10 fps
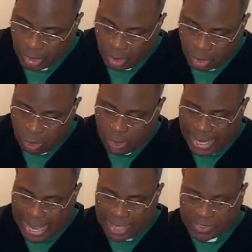The
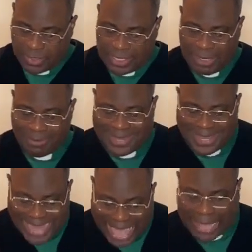Lord answered
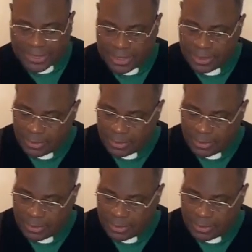him not.